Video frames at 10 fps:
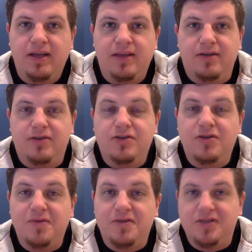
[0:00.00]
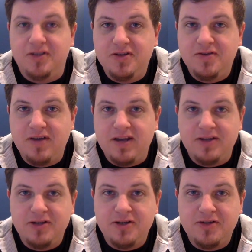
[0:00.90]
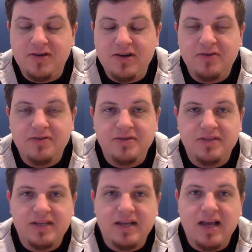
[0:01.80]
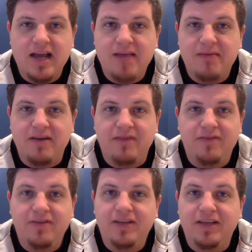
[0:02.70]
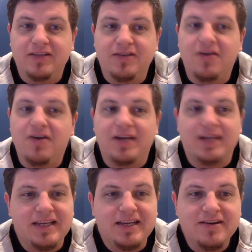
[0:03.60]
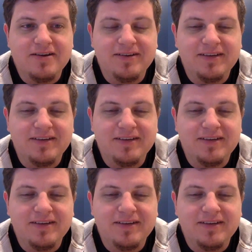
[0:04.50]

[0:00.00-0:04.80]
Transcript: There's so much to do at a church around Christmas time. I feel like it's already here.